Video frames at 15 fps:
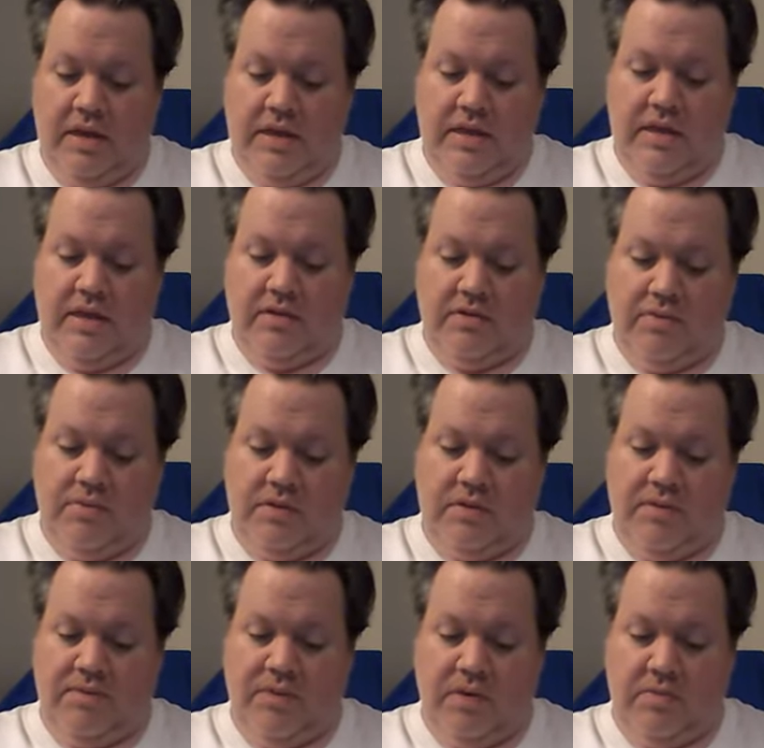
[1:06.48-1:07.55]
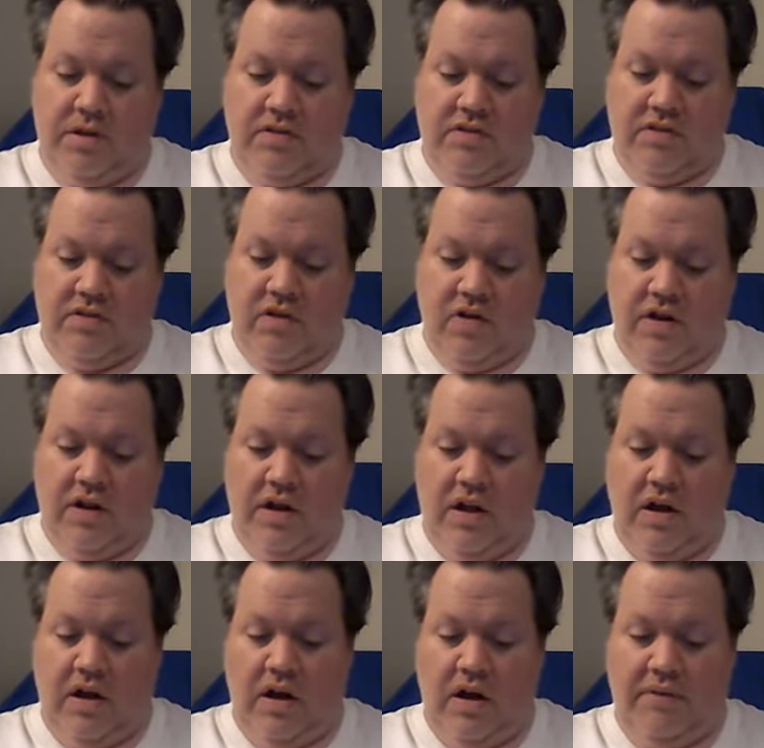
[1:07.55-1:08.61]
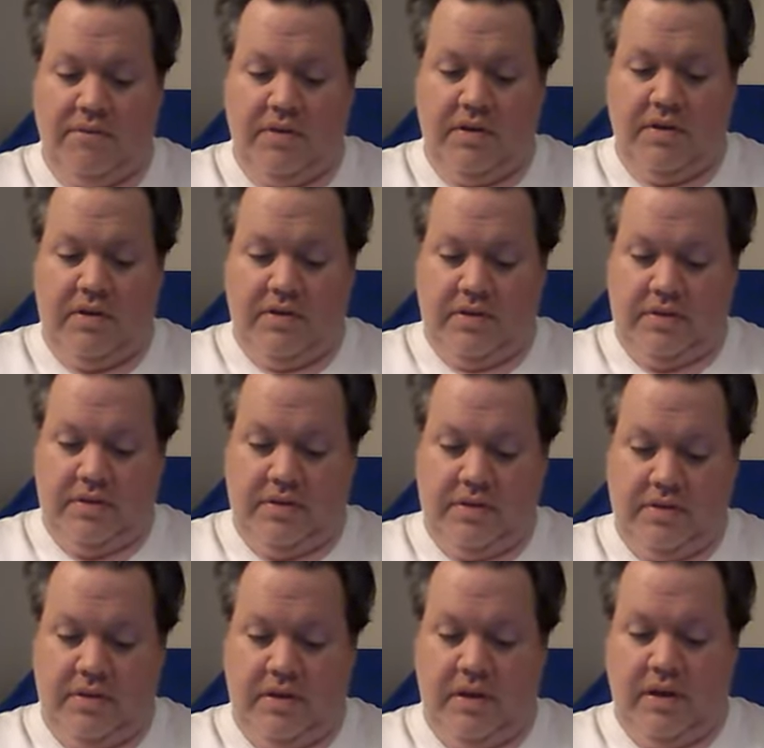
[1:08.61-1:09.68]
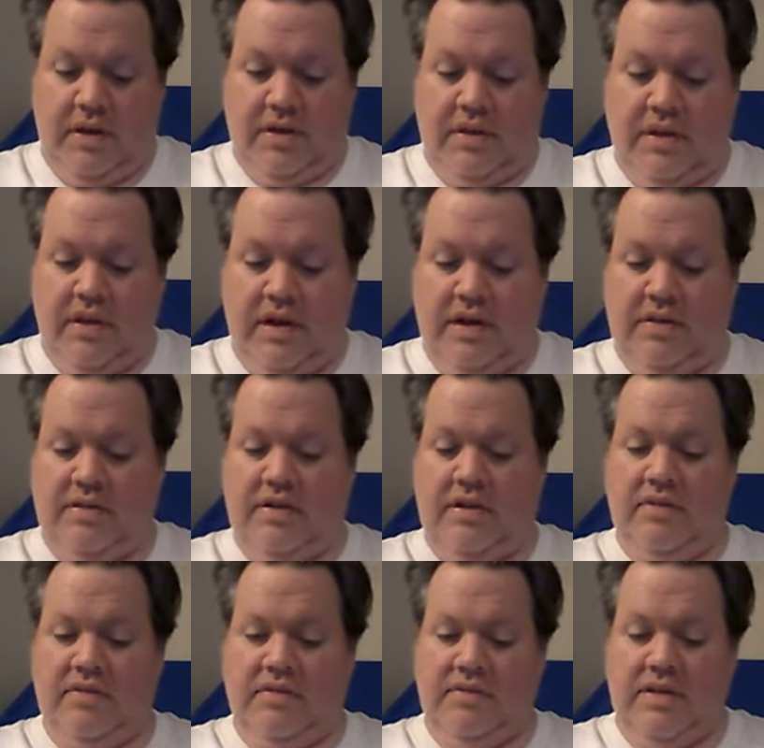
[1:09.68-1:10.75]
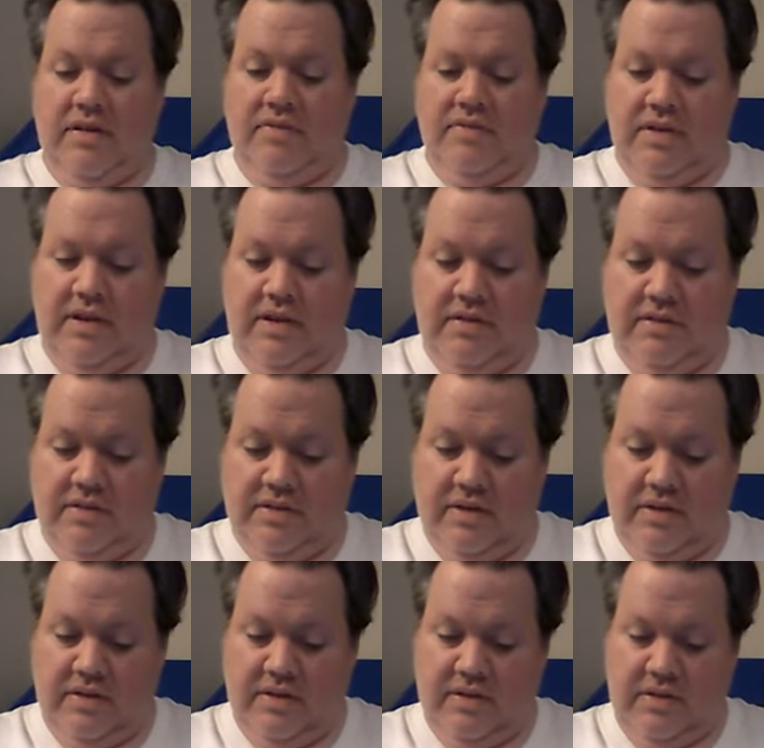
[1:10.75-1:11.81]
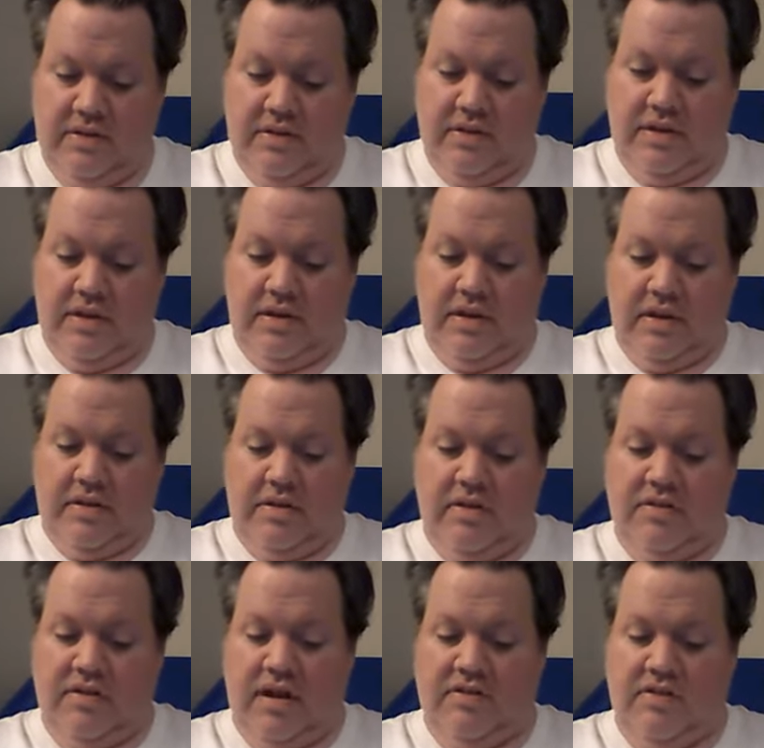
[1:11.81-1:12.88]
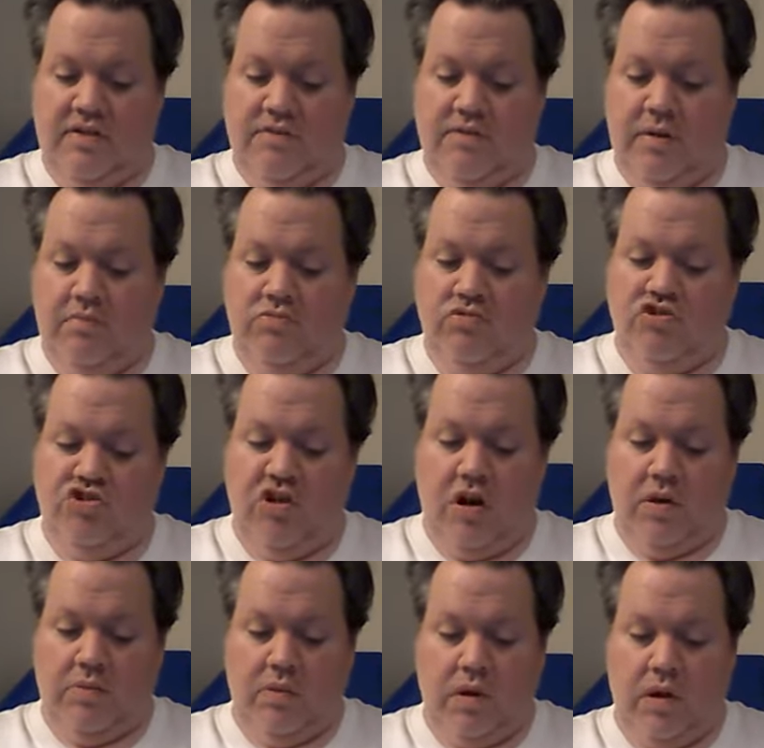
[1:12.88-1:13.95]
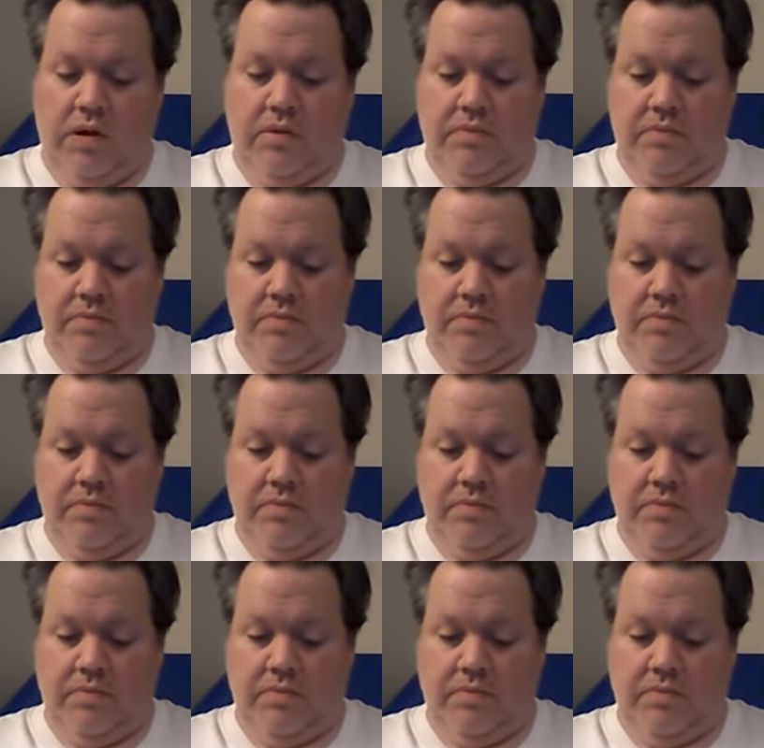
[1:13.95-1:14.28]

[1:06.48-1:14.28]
This was the film that started off the nineteen seventies disaster film genre.